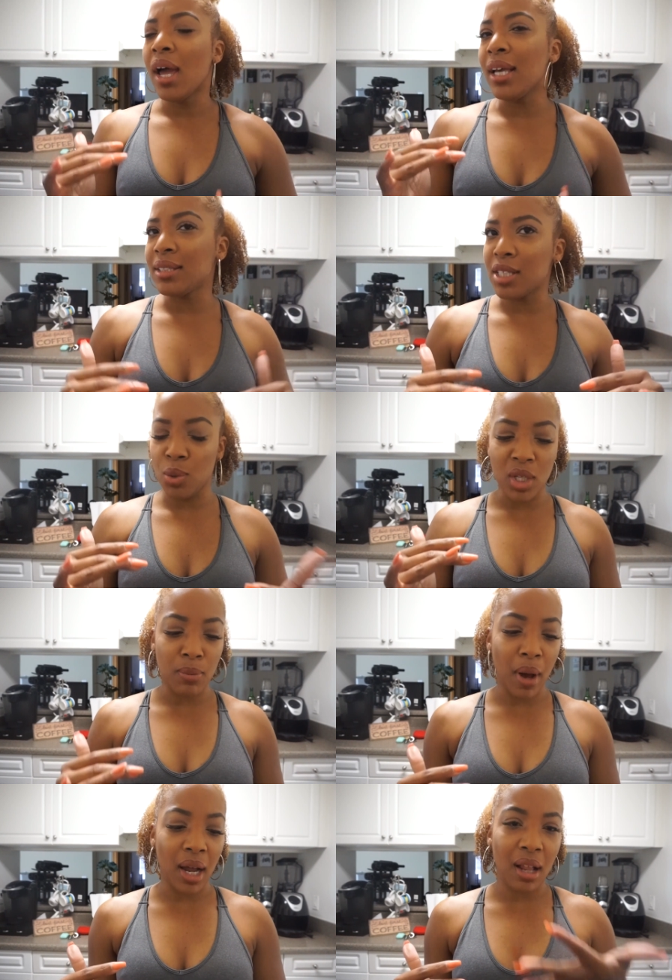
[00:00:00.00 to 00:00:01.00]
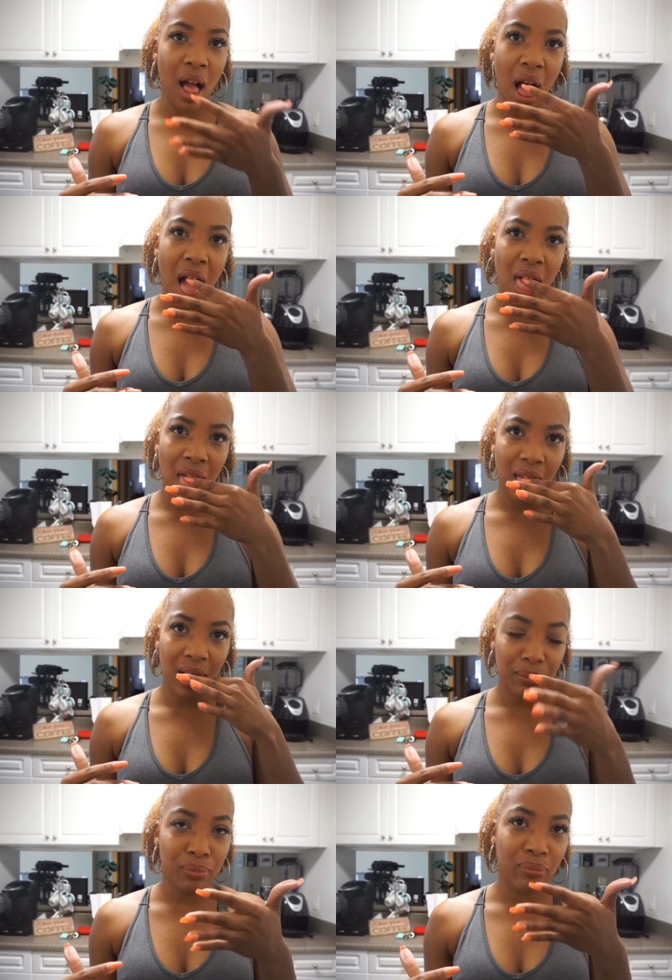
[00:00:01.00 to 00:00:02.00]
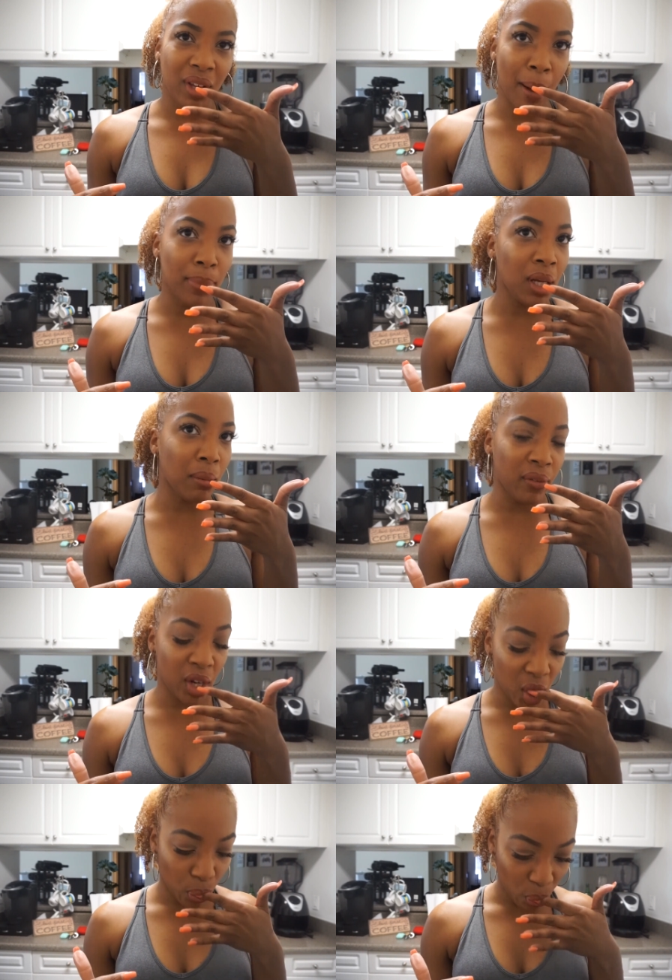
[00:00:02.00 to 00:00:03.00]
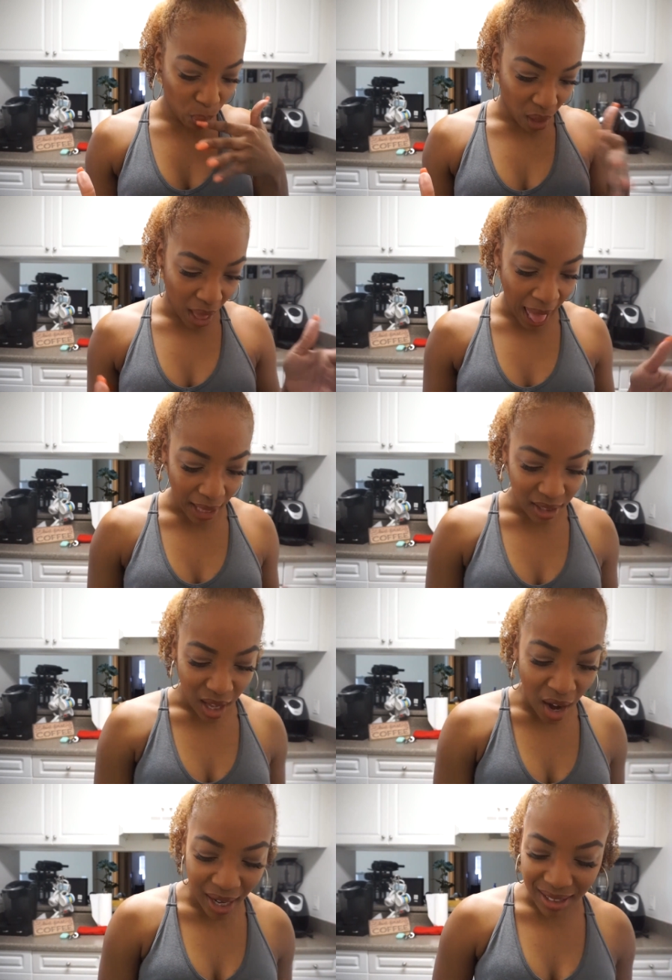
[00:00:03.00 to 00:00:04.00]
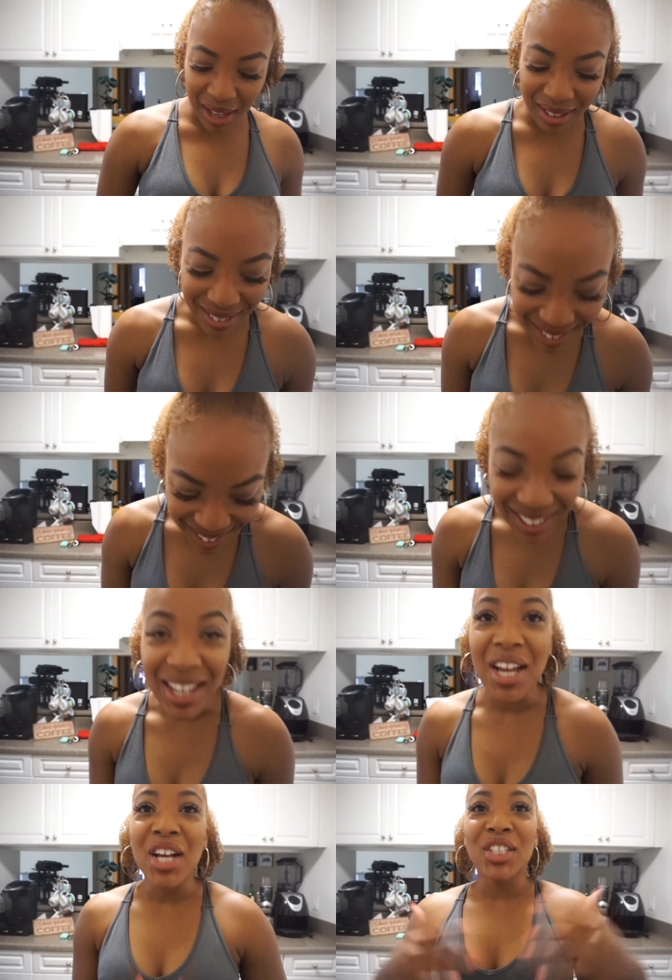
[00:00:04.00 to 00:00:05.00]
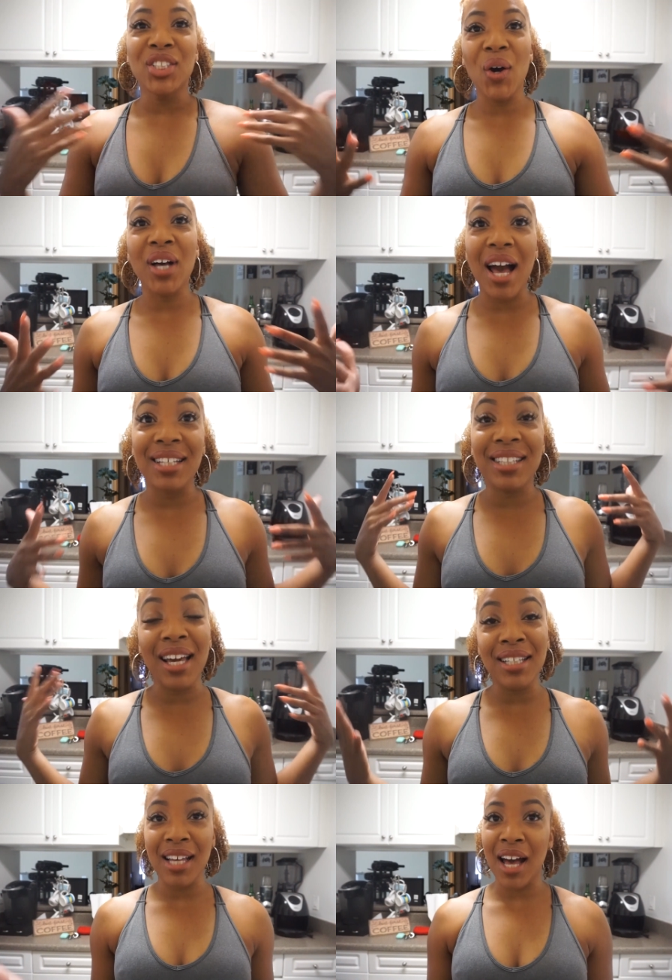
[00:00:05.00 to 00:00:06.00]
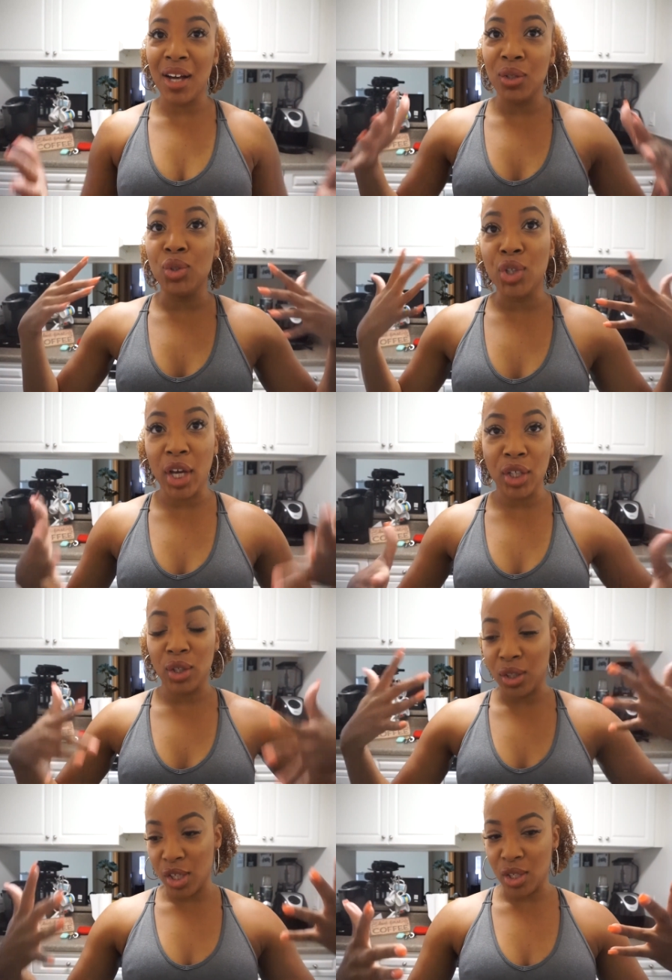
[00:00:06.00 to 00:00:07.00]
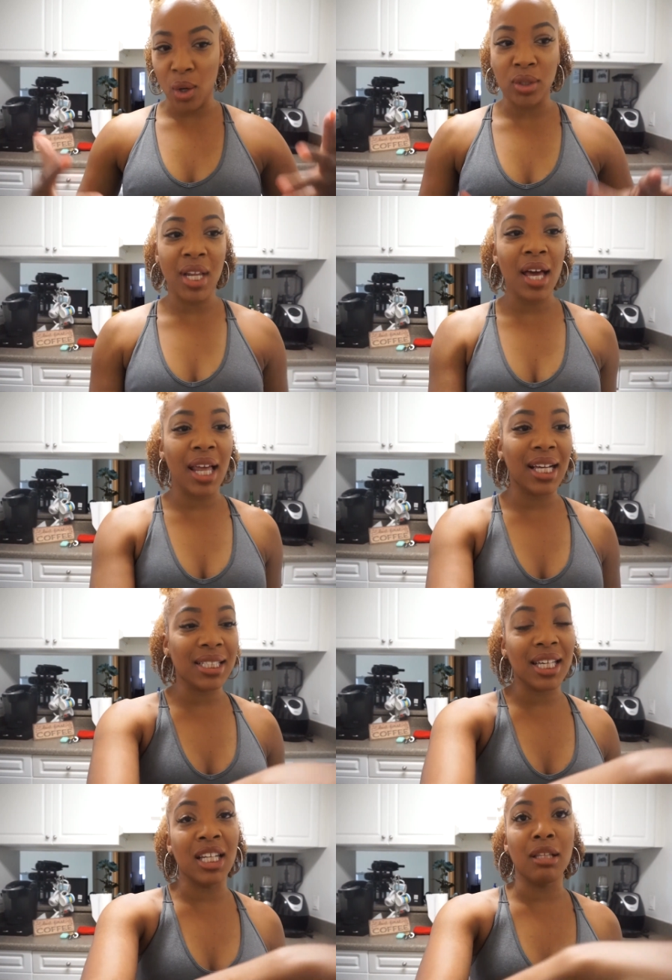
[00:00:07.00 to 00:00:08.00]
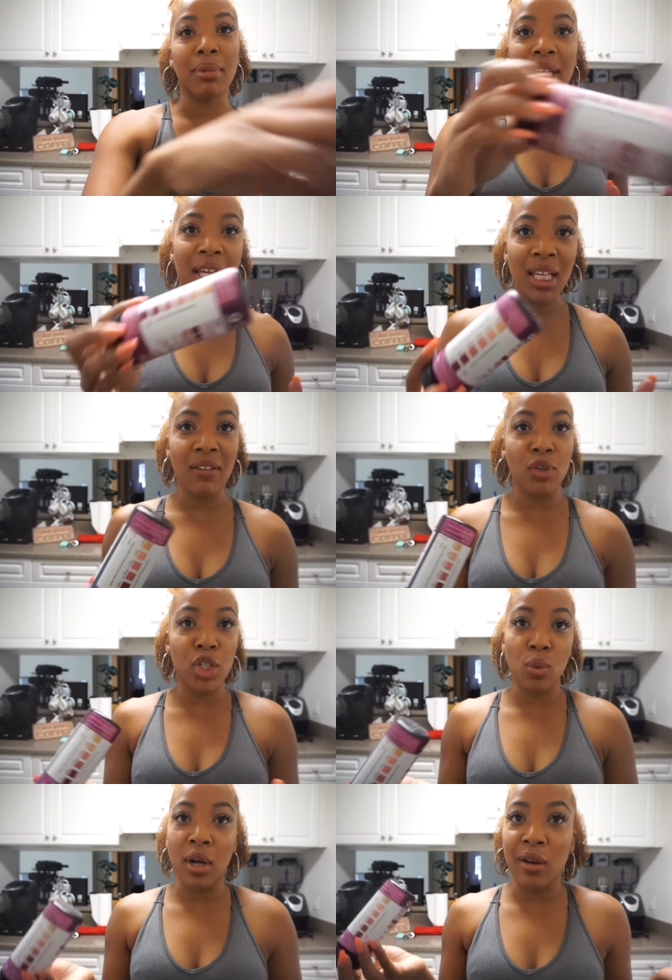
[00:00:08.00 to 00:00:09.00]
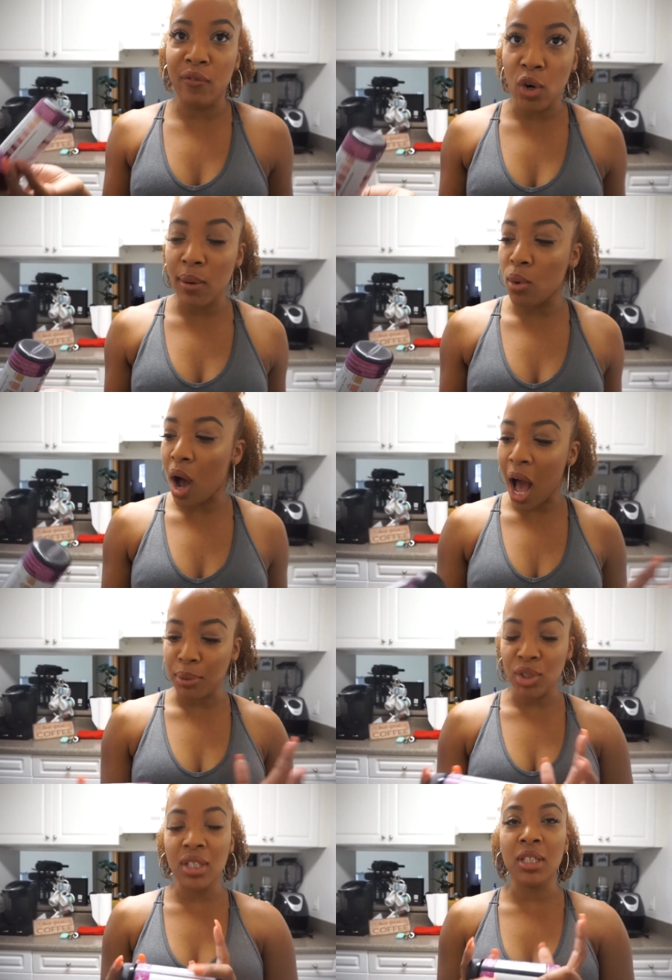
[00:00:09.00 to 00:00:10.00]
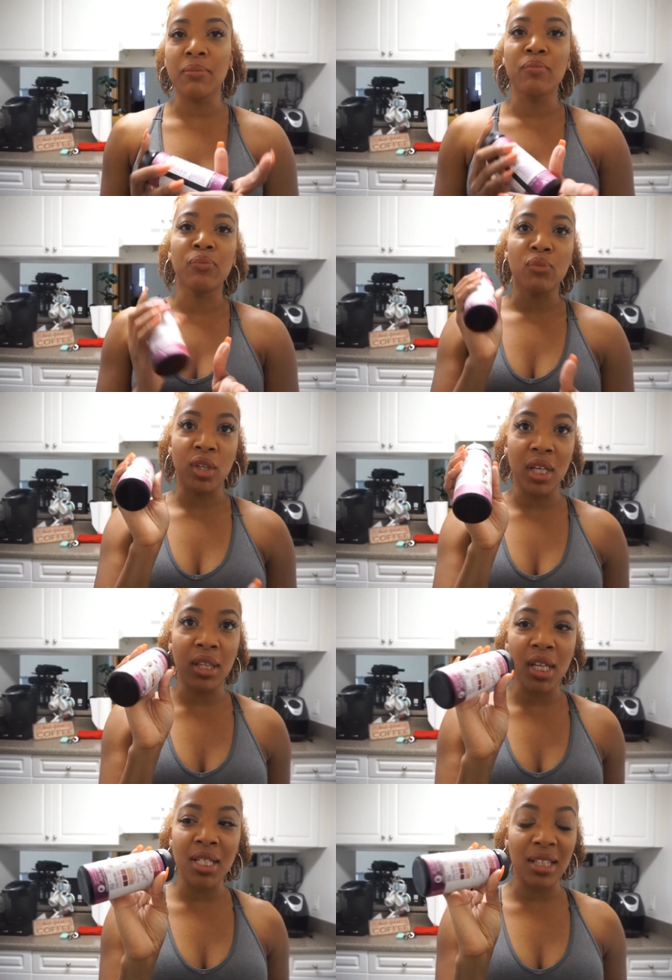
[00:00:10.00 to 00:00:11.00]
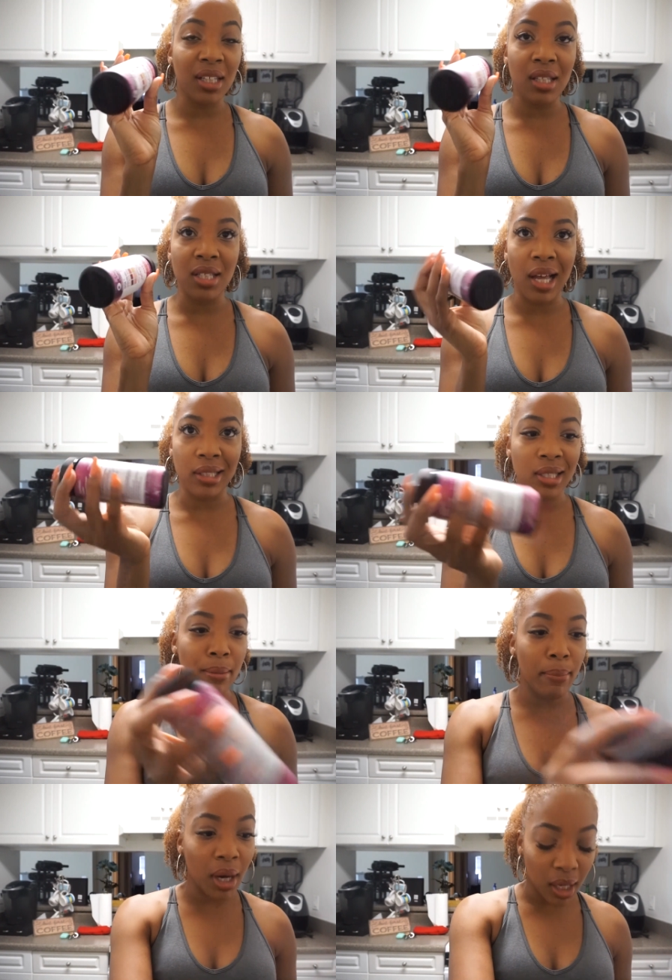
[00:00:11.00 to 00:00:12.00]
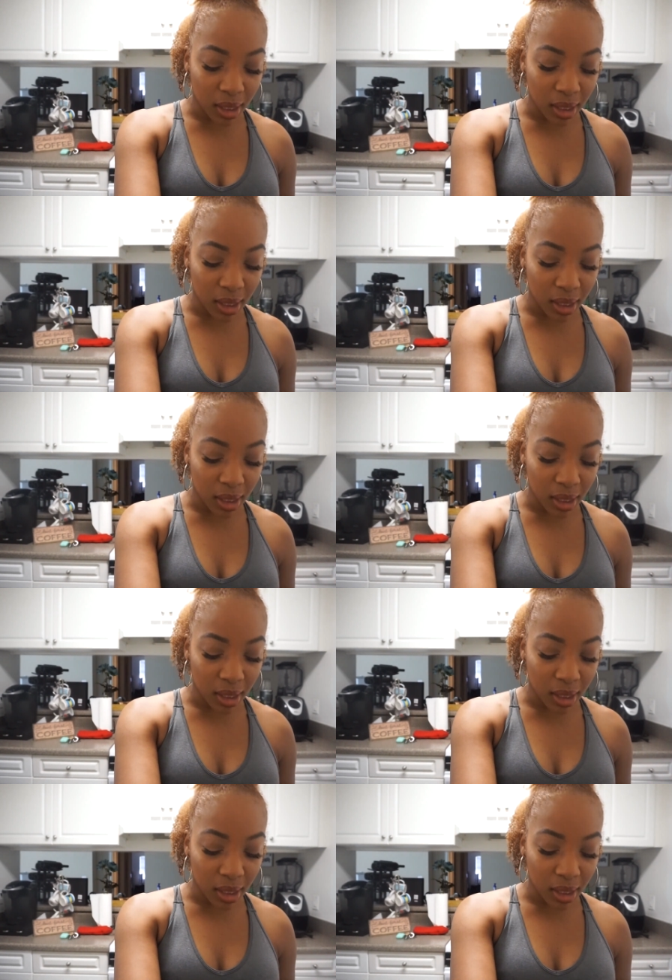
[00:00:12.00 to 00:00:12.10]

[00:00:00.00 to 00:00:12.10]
It's the sweet spot. Got blood on my finger. All right. So guys, that is how you check your ketones. Now, like I said in the beginning, if you just want an affordable option, get these. I think these are like $10.